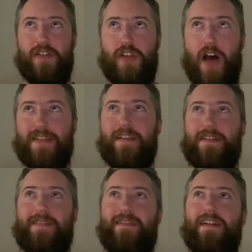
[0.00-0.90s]

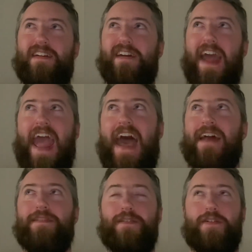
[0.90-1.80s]
doesn't
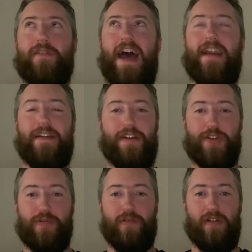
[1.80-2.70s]
add to that initial